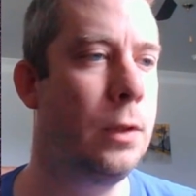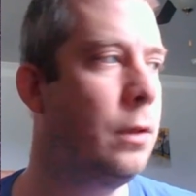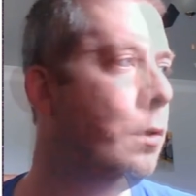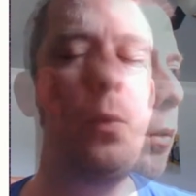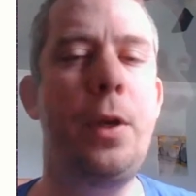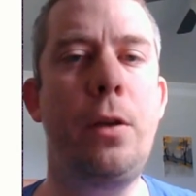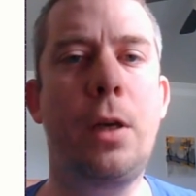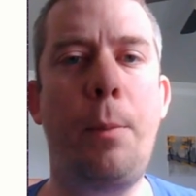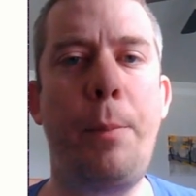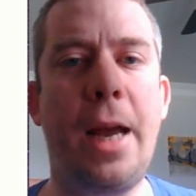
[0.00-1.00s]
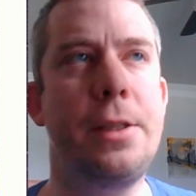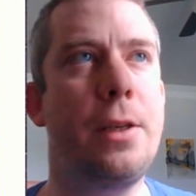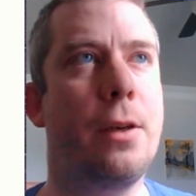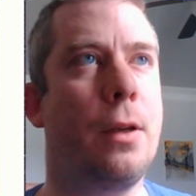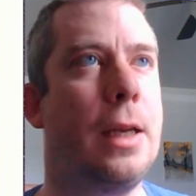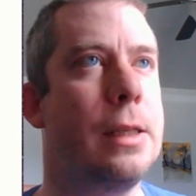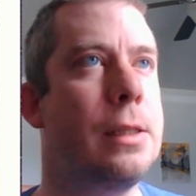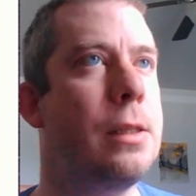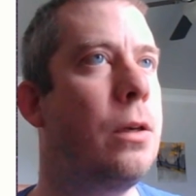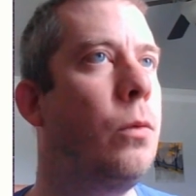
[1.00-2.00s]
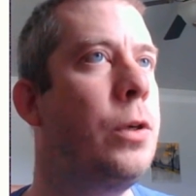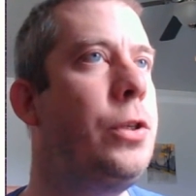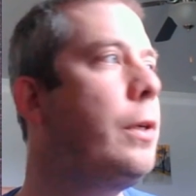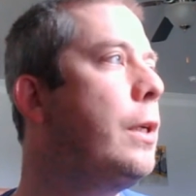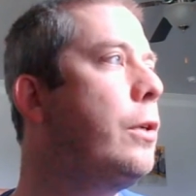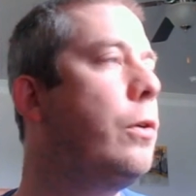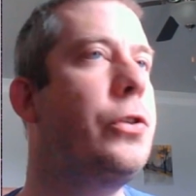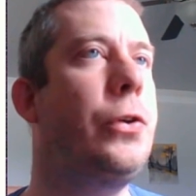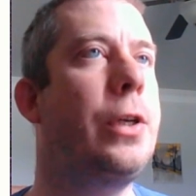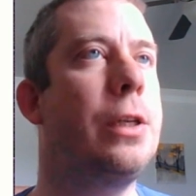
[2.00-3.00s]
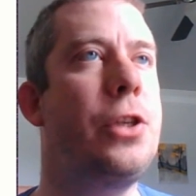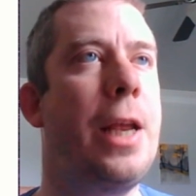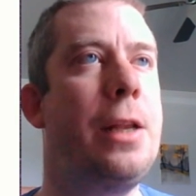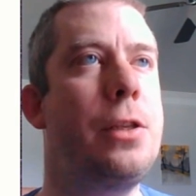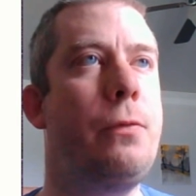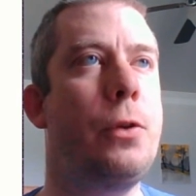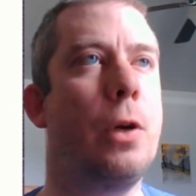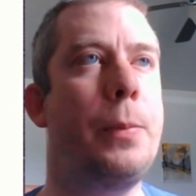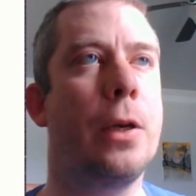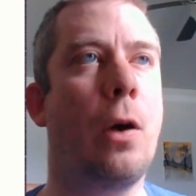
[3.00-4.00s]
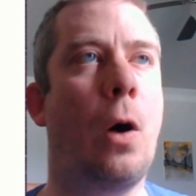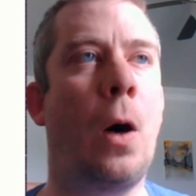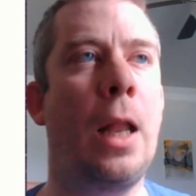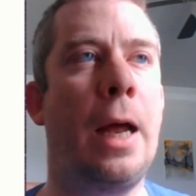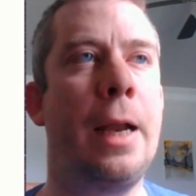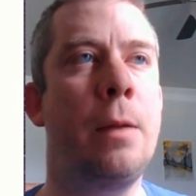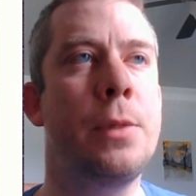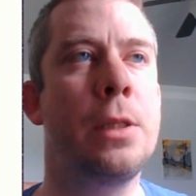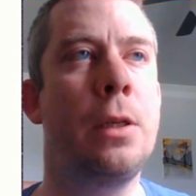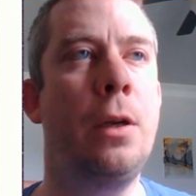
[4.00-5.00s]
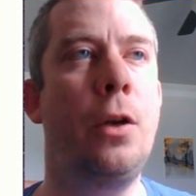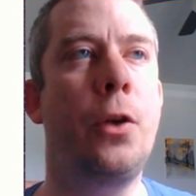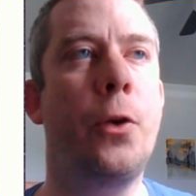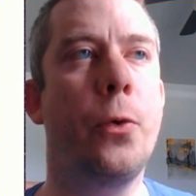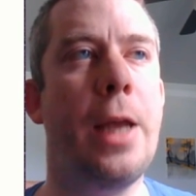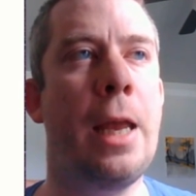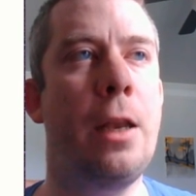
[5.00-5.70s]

Now when you come back to your list, what you can do is you can change the view up here, all items, create